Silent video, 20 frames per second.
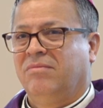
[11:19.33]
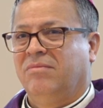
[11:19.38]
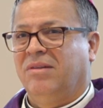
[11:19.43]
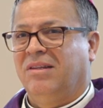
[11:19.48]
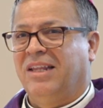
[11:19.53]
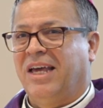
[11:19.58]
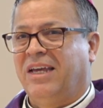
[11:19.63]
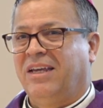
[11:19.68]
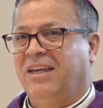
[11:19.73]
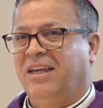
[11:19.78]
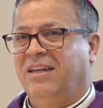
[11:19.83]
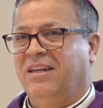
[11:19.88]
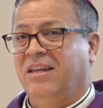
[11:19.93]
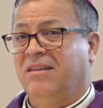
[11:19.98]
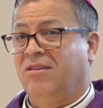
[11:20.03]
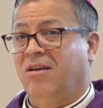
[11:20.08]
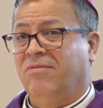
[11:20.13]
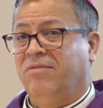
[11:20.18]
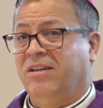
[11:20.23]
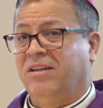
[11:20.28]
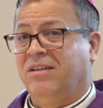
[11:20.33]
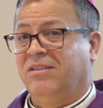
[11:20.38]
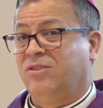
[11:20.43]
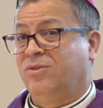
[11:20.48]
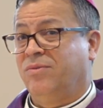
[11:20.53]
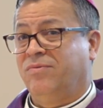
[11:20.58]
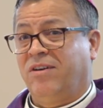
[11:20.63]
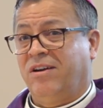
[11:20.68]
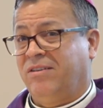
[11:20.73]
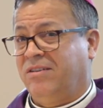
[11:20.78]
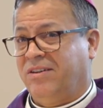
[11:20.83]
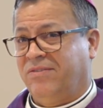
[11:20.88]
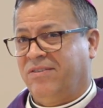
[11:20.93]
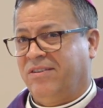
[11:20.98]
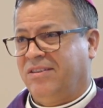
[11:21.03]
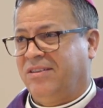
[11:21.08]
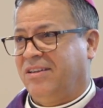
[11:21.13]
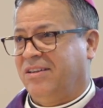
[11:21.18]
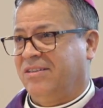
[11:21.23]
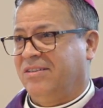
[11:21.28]
Liking and loving is 2 very
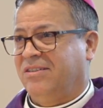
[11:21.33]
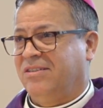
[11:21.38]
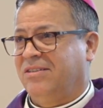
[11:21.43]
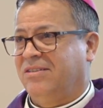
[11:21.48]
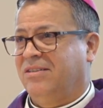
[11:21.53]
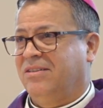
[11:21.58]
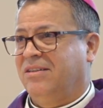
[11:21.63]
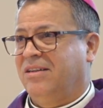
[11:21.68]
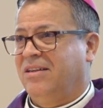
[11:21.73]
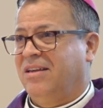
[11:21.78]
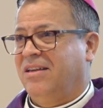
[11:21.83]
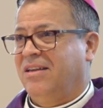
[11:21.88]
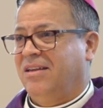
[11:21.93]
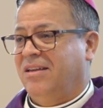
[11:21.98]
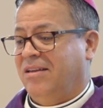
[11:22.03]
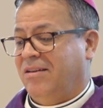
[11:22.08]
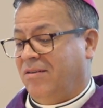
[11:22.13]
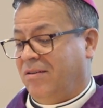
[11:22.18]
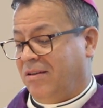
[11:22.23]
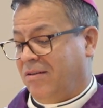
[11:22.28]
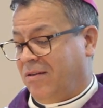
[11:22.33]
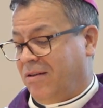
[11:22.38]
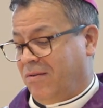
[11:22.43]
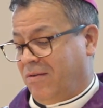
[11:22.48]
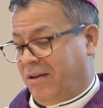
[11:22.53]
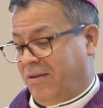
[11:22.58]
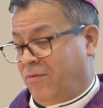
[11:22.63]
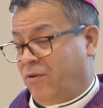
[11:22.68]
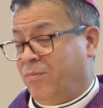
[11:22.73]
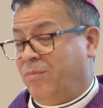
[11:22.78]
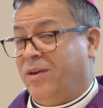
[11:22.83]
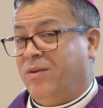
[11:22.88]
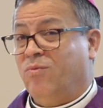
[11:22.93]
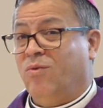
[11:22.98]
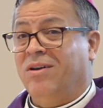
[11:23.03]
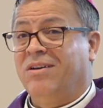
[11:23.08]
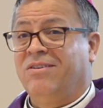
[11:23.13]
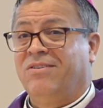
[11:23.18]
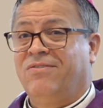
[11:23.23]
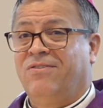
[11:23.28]
different things. It would be
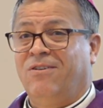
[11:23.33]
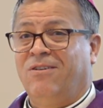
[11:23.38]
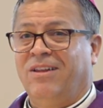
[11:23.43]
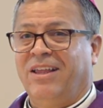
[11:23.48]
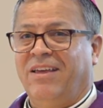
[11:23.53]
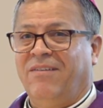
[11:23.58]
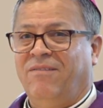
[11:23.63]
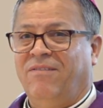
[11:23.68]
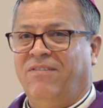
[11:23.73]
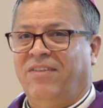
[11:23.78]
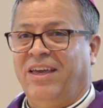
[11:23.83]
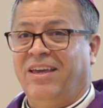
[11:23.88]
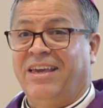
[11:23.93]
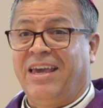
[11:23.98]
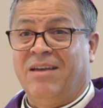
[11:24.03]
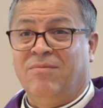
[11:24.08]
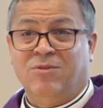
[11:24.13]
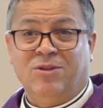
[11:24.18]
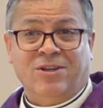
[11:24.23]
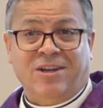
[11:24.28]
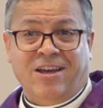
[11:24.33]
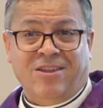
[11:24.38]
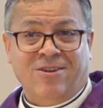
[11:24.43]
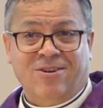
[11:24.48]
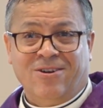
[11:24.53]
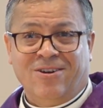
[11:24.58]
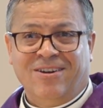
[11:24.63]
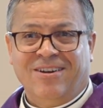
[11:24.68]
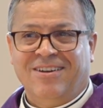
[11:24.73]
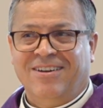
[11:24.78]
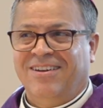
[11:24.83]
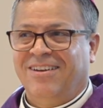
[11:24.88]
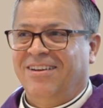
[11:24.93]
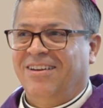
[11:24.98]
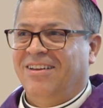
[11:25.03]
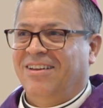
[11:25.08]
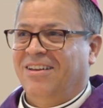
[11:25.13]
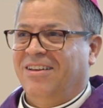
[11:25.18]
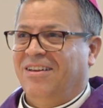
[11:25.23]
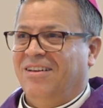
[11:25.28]
wonderful if they came together,
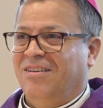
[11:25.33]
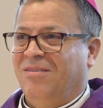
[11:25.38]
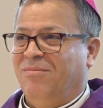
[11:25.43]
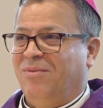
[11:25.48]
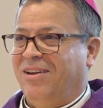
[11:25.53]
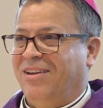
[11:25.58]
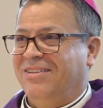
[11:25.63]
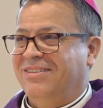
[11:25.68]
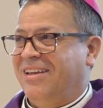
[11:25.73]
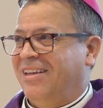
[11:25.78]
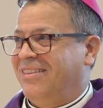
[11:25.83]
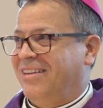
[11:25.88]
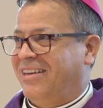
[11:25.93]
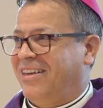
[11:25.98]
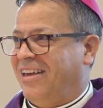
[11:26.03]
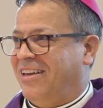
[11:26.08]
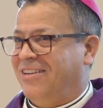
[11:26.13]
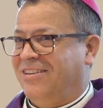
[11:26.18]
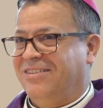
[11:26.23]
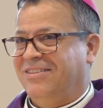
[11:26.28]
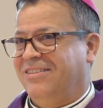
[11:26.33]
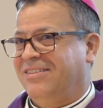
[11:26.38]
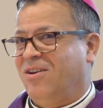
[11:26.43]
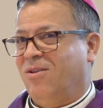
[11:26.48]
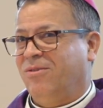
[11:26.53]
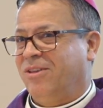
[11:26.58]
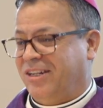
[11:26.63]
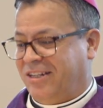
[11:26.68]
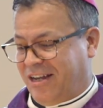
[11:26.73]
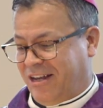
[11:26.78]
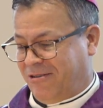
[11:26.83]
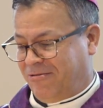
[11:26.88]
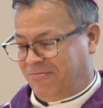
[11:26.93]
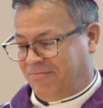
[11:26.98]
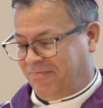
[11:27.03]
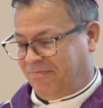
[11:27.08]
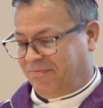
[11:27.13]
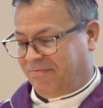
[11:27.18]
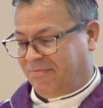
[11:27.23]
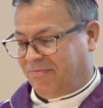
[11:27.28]
but it's not the case all the time.
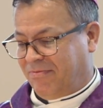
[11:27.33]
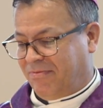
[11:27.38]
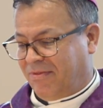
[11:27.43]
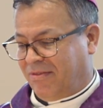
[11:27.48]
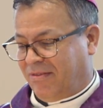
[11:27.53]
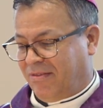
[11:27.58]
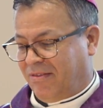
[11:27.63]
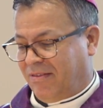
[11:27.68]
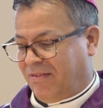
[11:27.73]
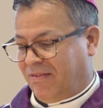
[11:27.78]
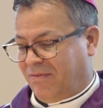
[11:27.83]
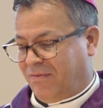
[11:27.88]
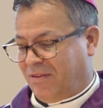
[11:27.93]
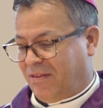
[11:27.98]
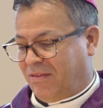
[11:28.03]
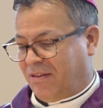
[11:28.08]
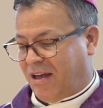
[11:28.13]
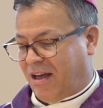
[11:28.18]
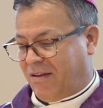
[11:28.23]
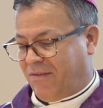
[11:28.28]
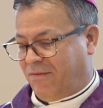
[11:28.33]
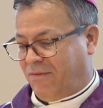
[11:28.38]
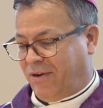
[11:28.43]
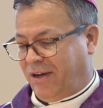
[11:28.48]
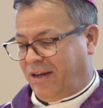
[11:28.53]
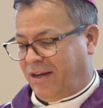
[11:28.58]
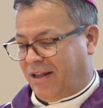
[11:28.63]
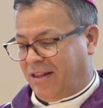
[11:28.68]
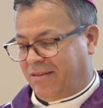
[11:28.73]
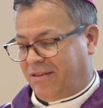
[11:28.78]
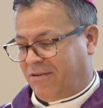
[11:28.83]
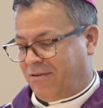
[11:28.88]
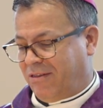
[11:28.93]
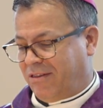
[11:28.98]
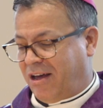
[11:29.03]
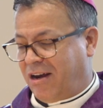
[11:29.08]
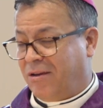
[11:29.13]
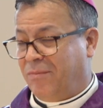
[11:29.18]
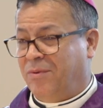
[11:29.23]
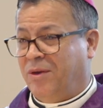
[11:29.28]
There are a
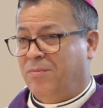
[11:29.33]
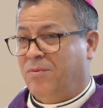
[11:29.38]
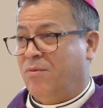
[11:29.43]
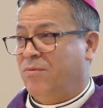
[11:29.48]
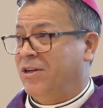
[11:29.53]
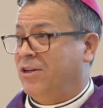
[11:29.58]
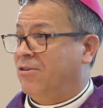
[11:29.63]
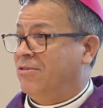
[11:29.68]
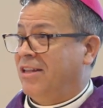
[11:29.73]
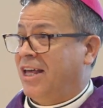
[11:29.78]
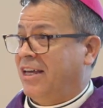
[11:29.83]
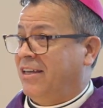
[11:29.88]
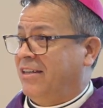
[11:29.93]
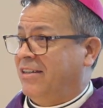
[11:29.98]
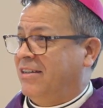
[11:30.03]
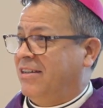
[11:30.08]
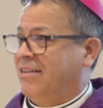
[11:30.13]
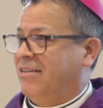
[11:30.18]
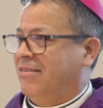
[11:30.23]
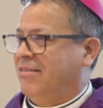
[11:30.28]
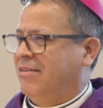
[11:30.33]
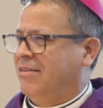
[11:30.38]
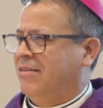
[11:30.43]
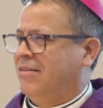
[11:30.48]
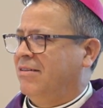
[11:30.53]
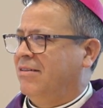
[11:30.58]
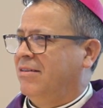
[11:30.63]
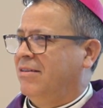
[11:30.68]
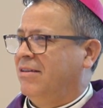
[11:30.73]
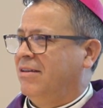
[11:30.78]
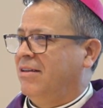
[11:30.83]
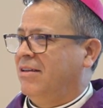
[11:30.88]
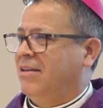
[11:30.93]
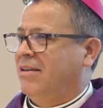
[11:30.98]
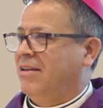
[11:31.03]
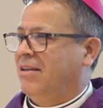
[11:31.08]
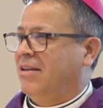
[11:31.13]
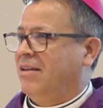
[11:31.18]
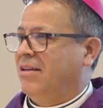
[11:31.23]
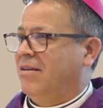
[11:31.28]
lot of people we don't like,
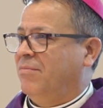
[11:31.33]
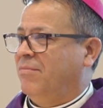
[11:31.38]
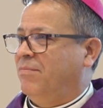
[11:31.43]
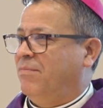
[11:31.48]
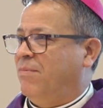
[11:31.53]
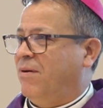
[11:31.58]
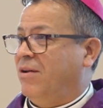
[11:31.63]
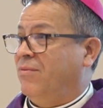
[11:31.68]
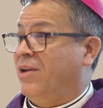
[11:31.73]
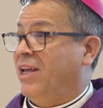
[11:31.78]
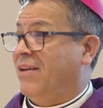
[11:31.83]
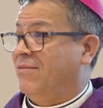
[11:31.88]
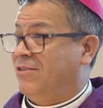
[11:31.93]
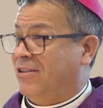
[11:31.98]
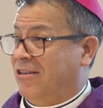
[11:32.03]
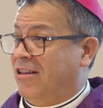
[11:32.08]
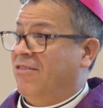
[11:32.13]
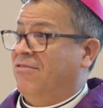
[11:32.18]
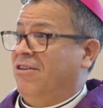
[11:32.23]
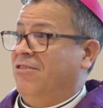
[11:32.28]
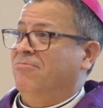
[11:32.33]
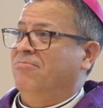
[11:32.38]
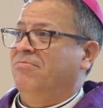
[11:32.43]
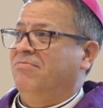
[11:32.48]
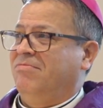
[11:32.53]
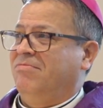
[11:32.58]
but we have to love them.